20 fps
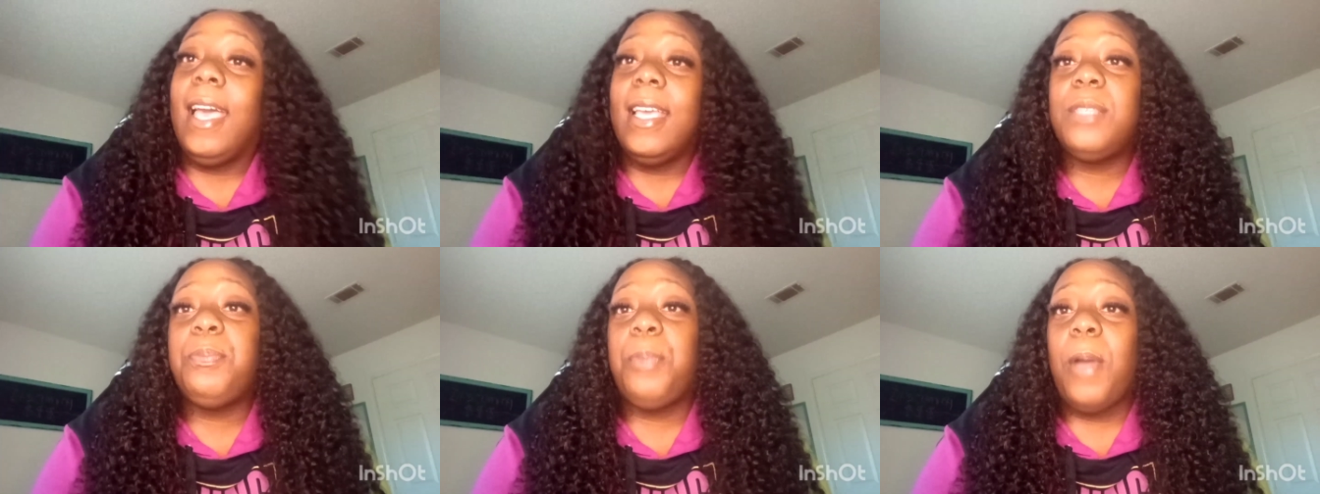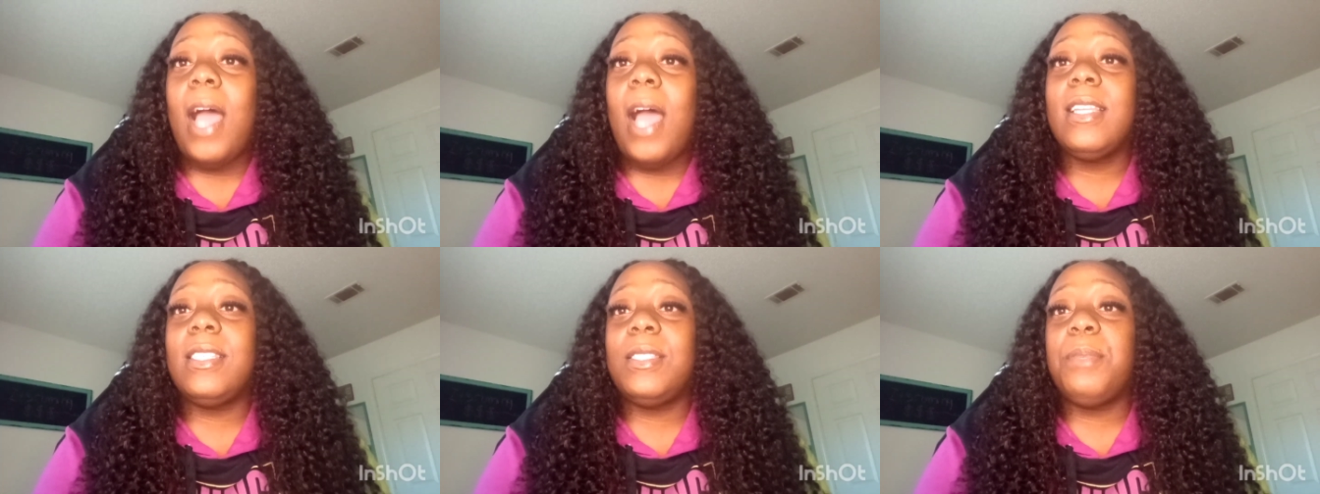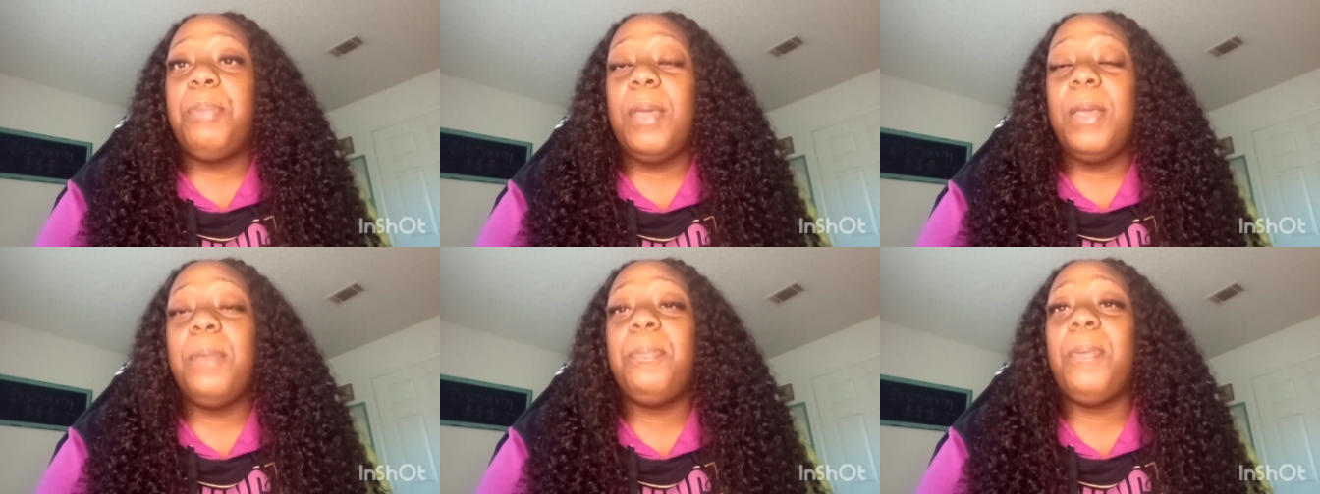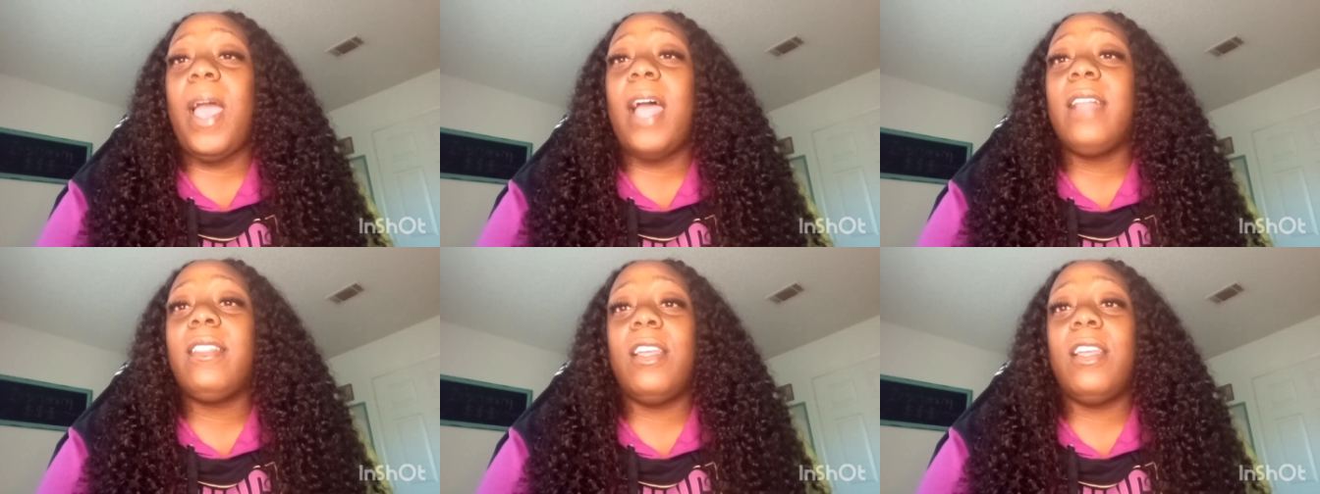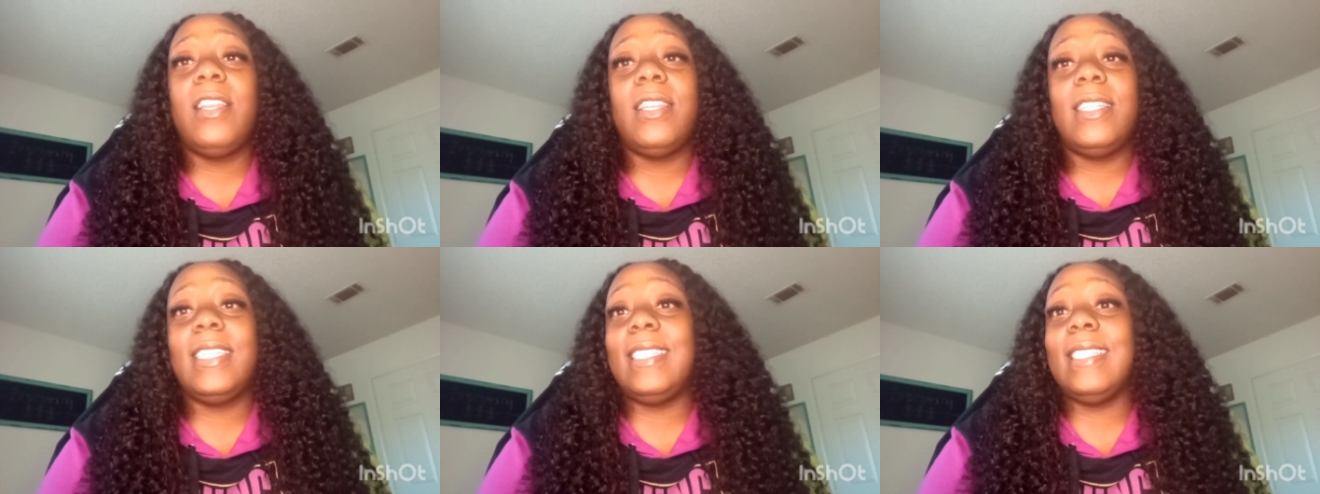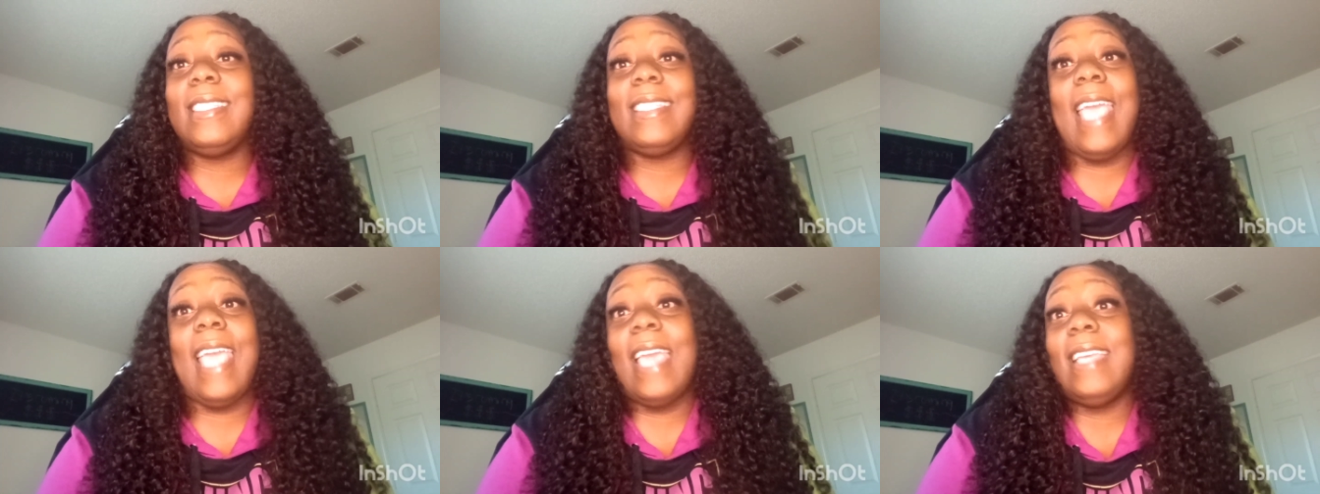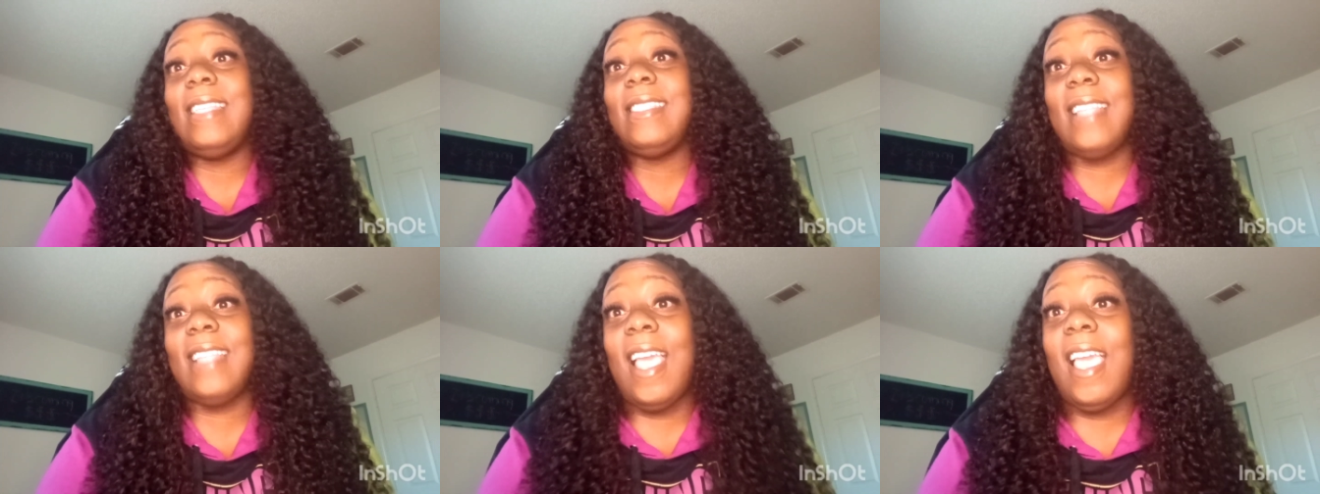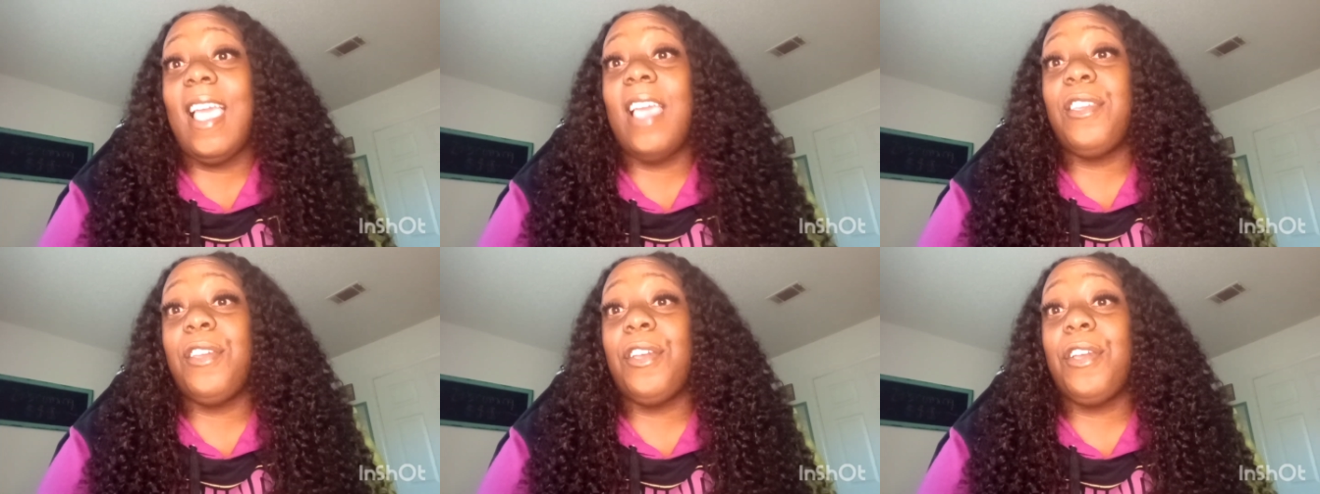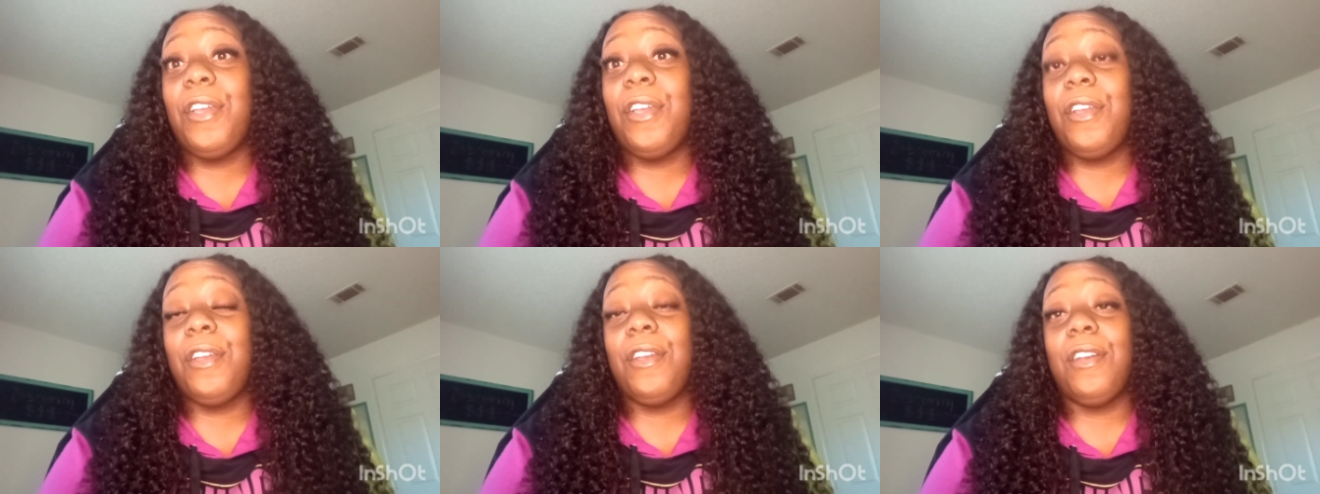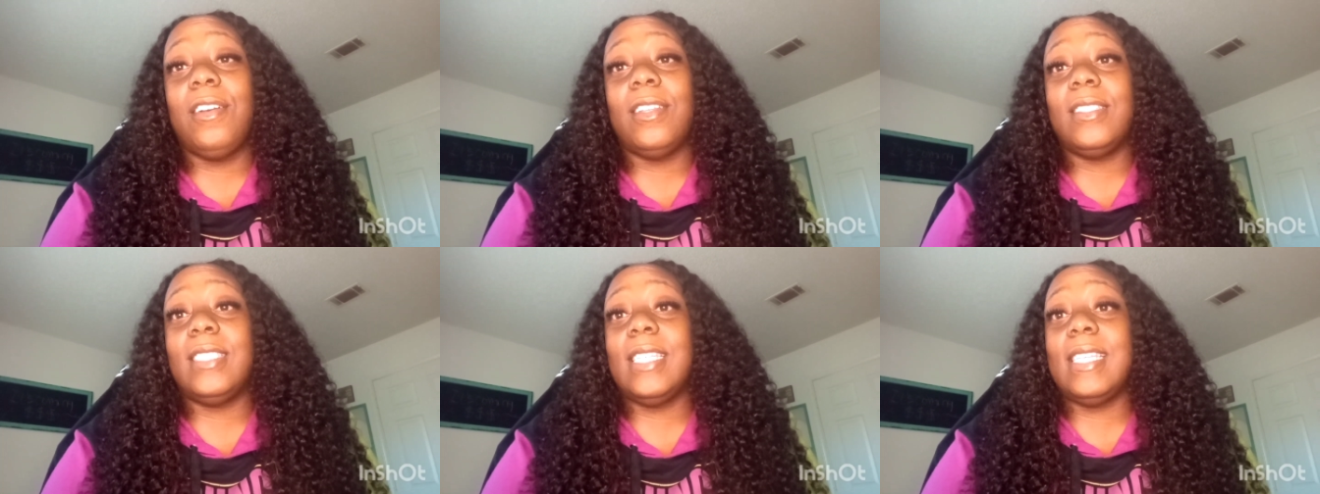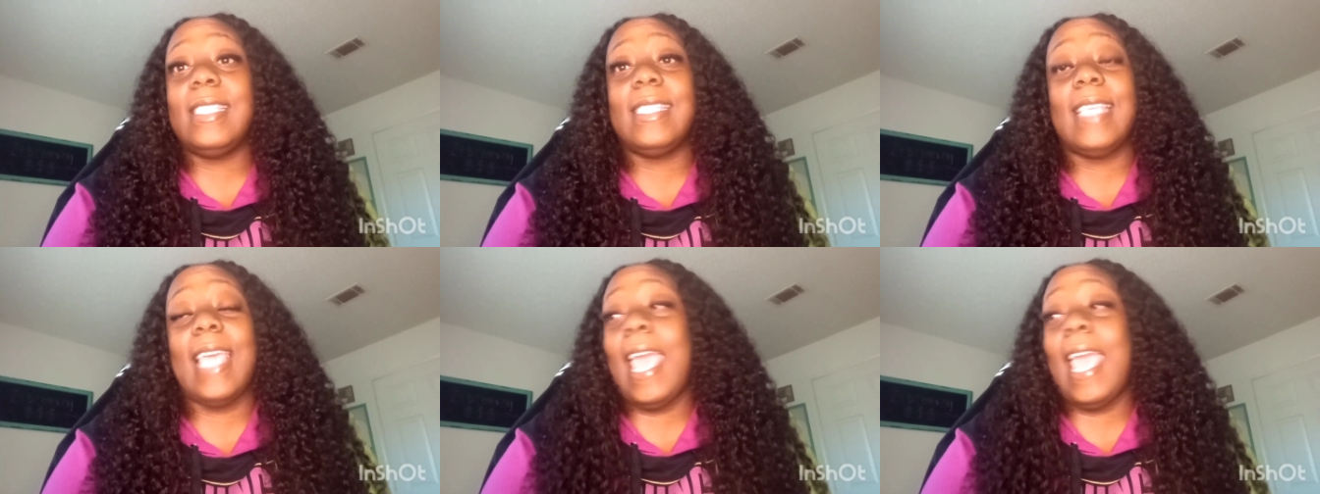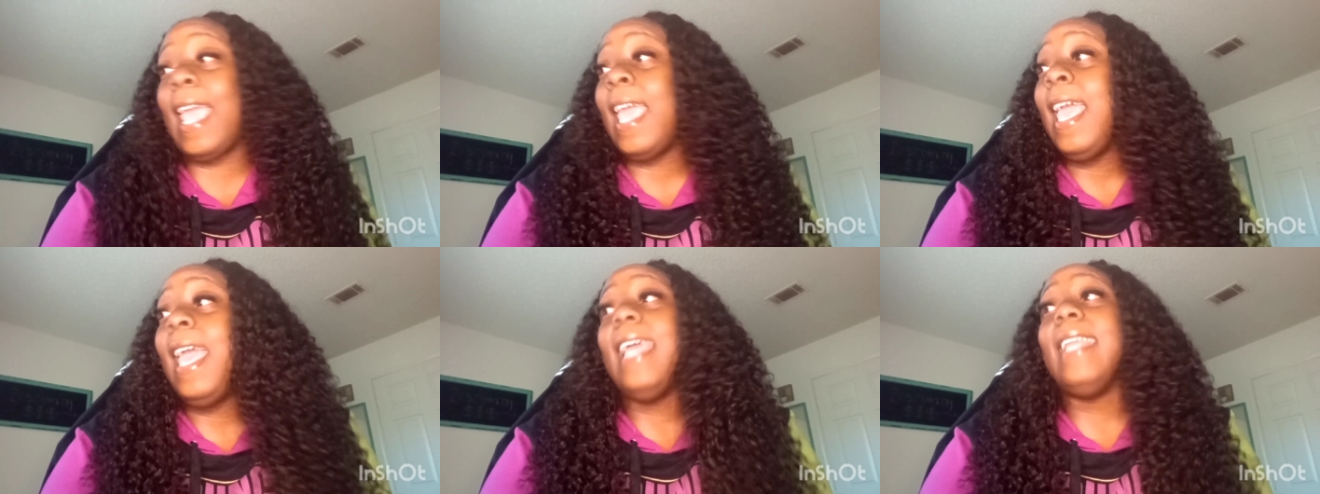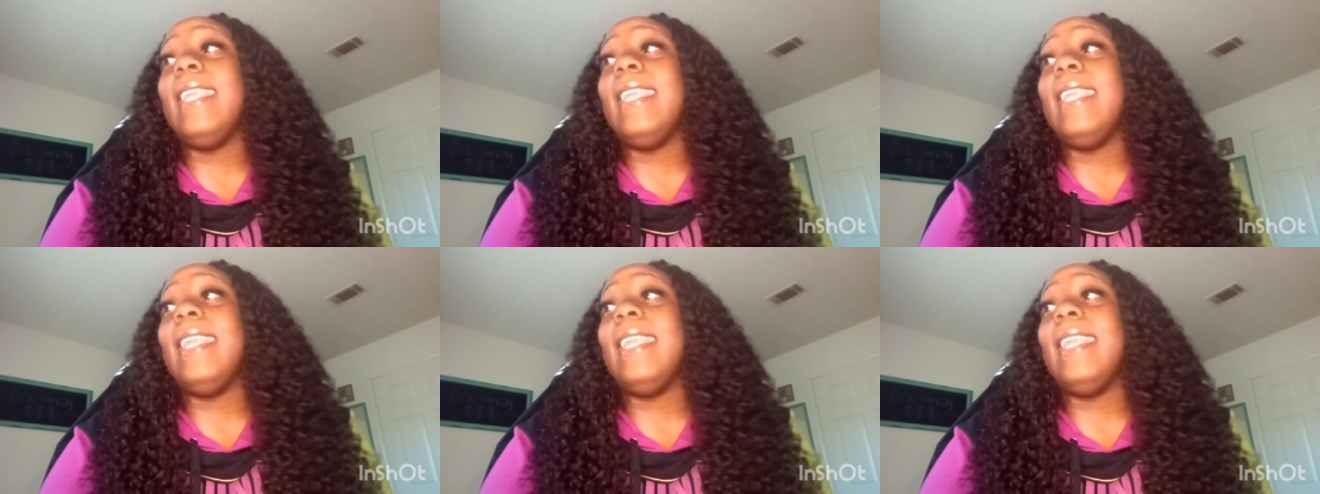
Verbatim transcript: it's probably some people out there that just can't stand you, girl. Just can't.